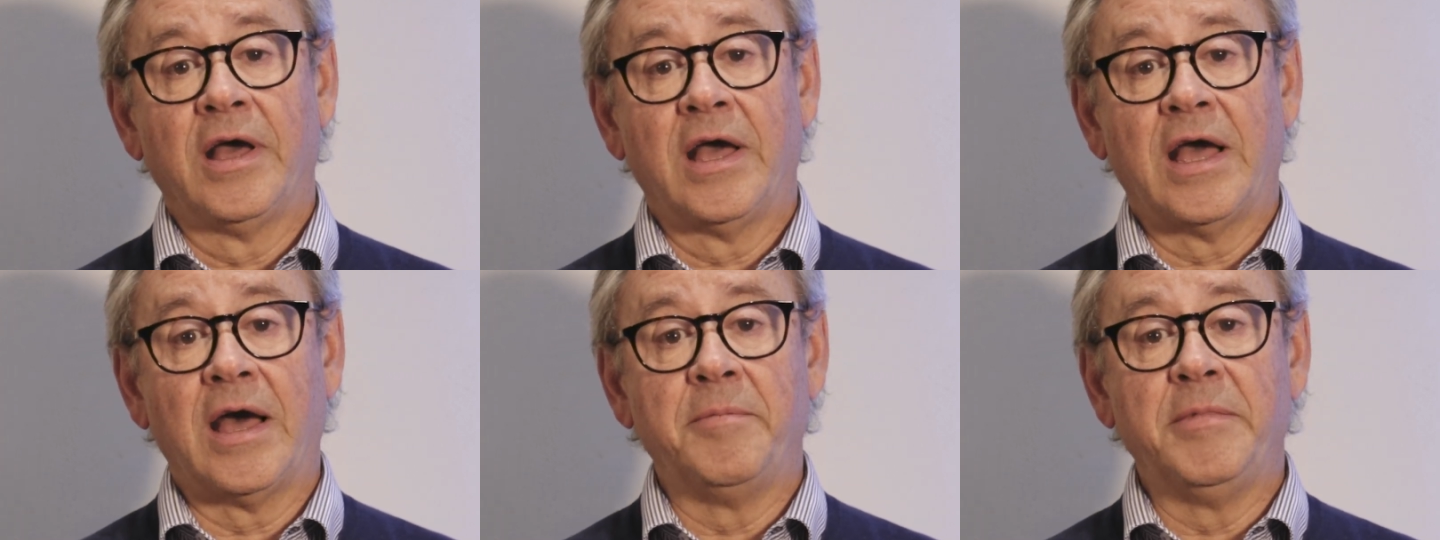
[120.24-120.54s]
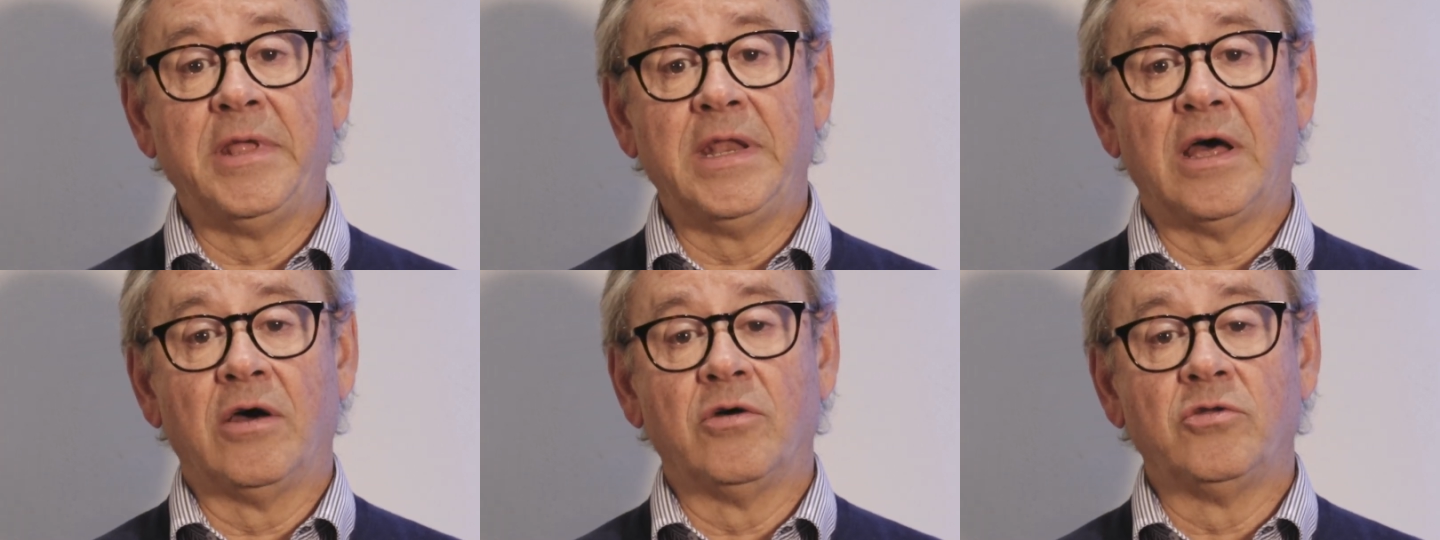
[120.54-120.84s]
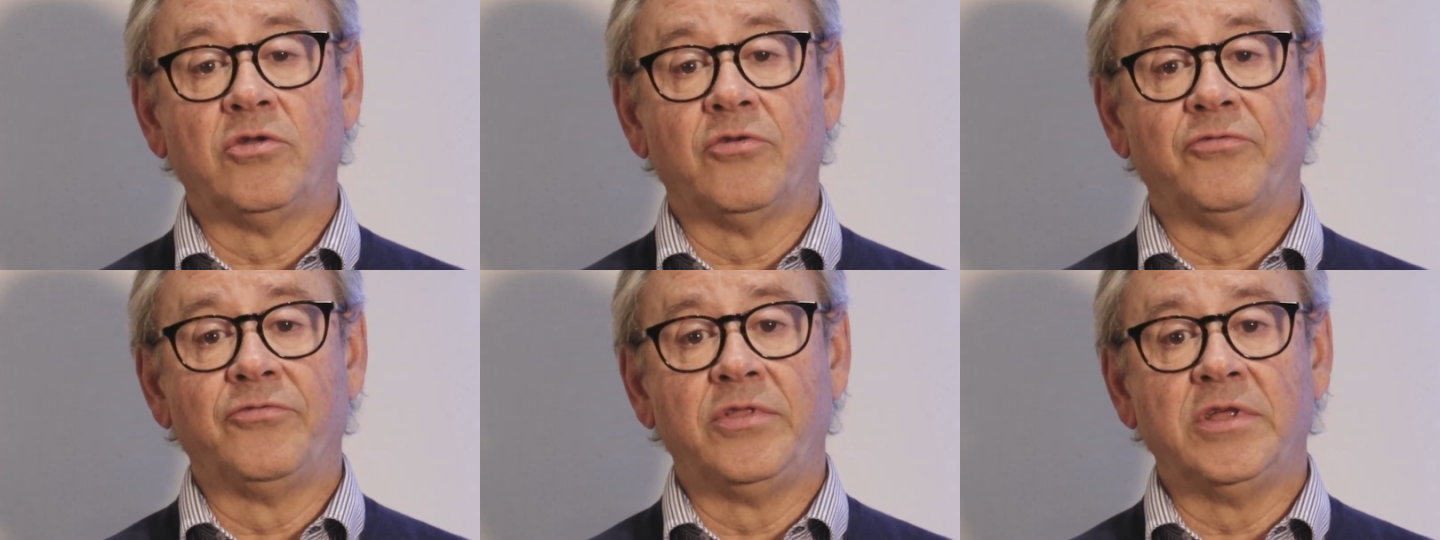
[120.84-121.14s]
coming
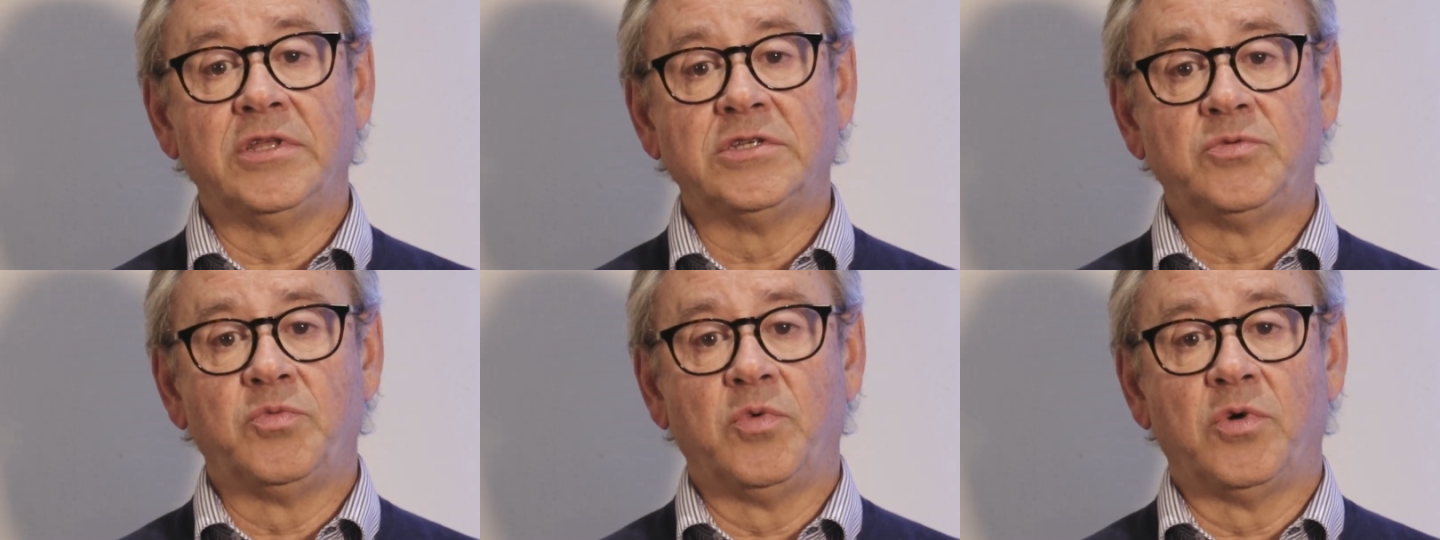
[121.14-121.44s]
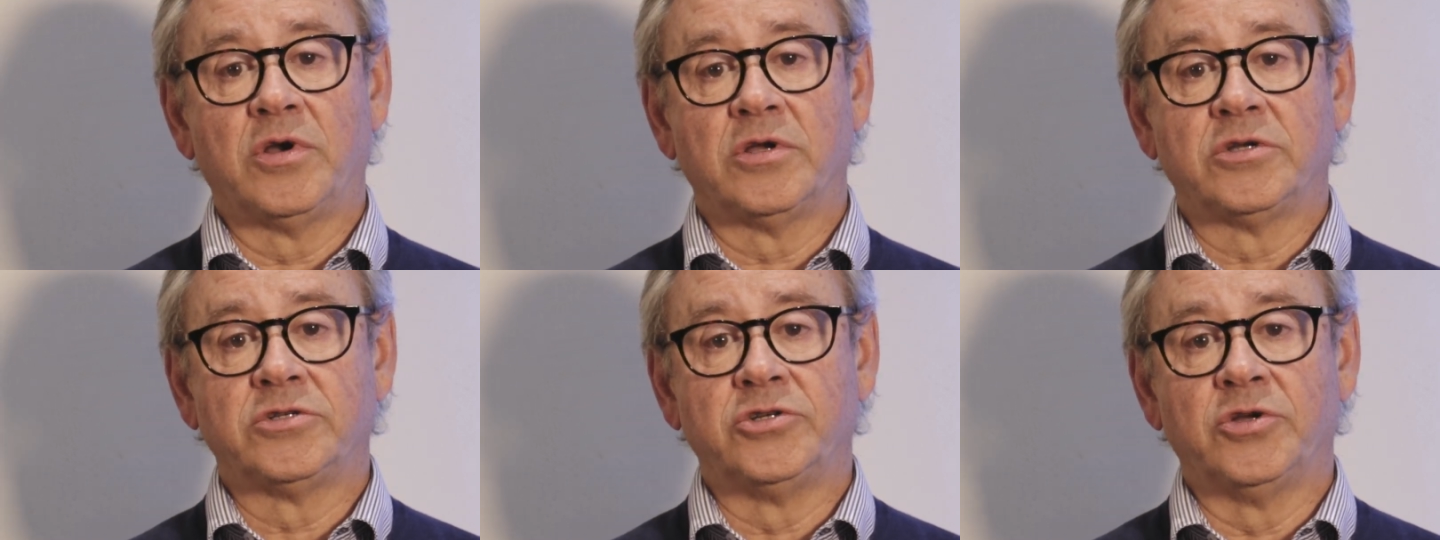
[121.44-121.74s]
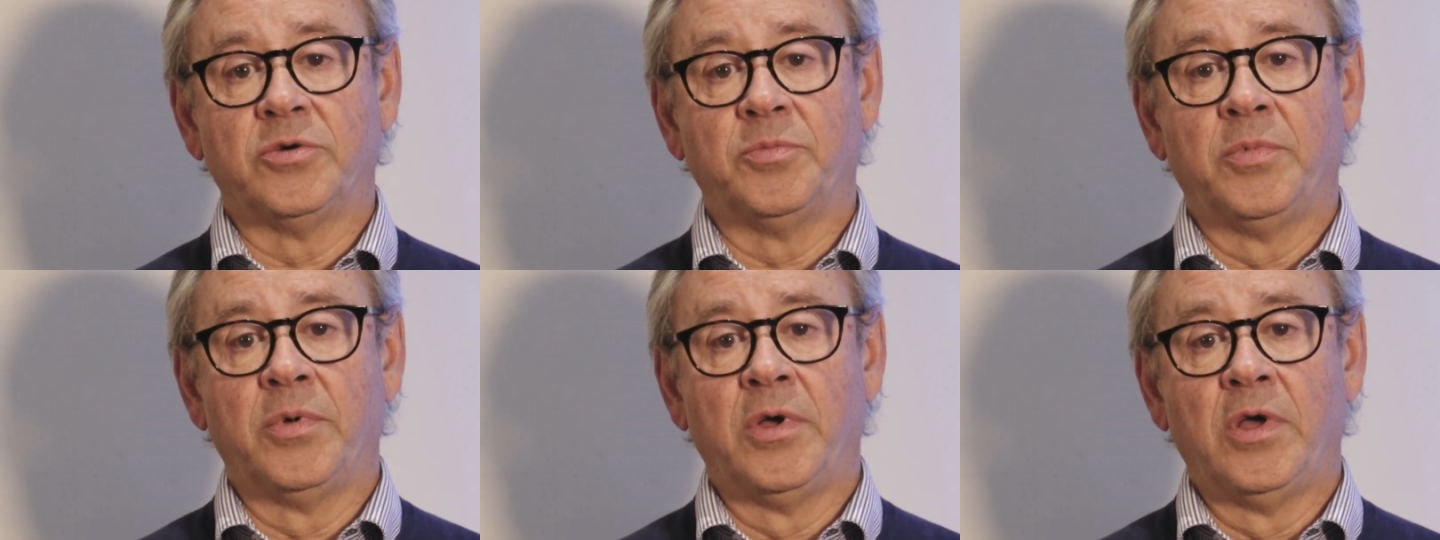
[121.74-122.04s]
out of this
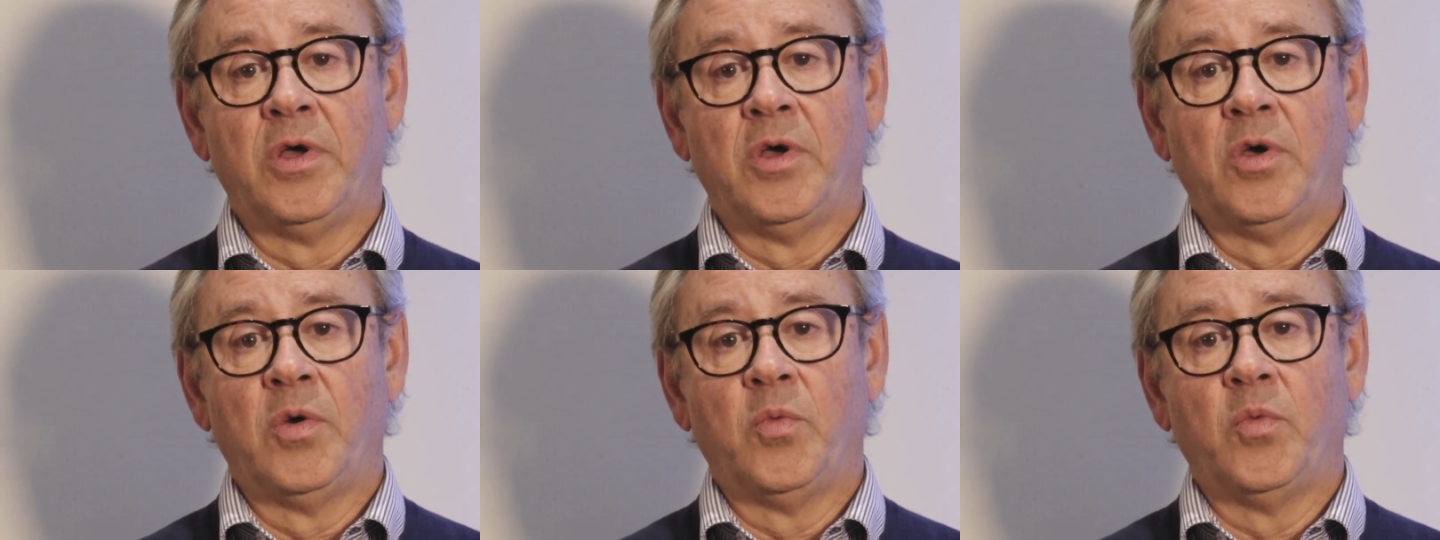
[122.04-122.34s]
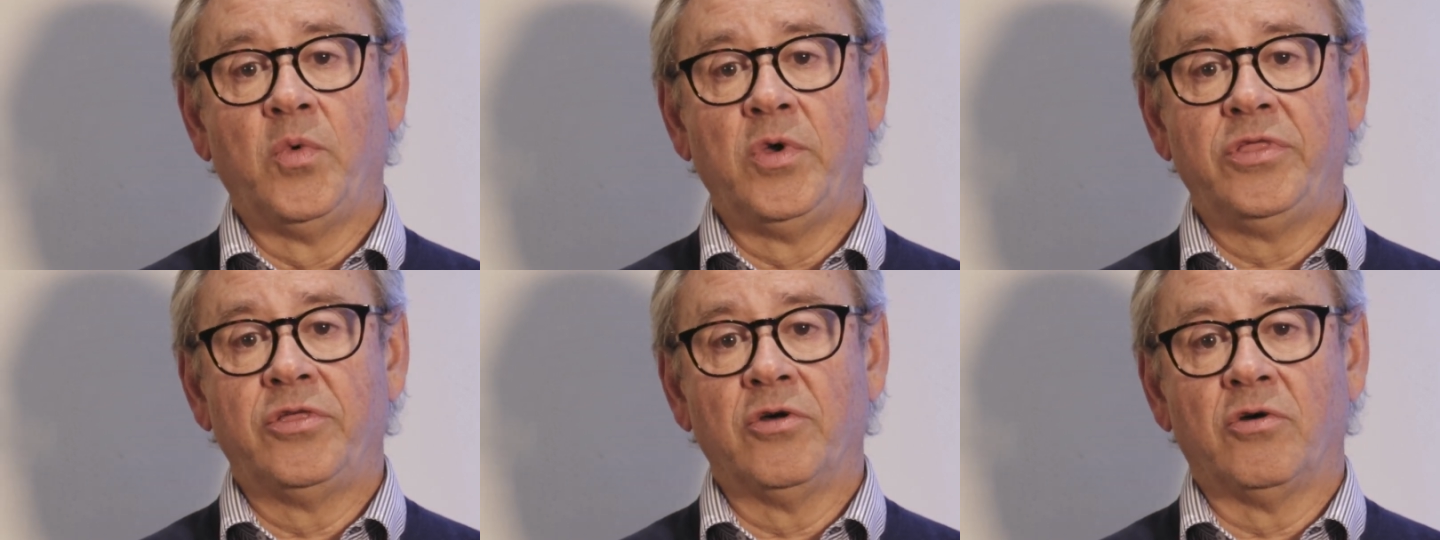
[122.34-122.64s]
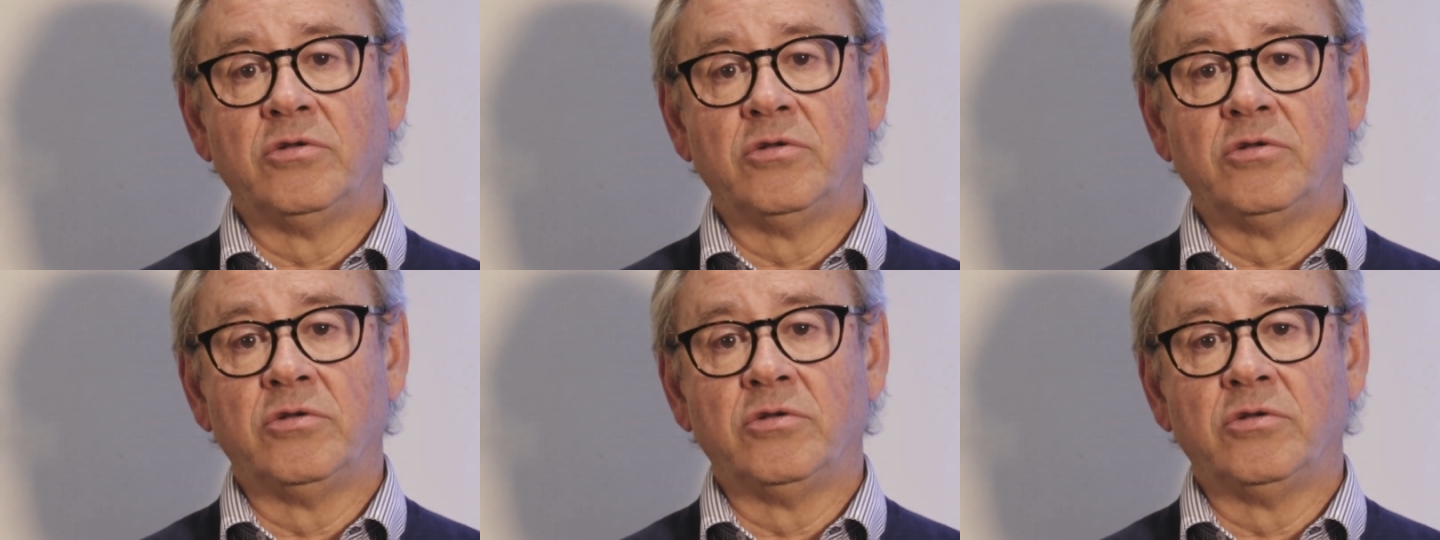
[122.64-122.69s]
workshop, with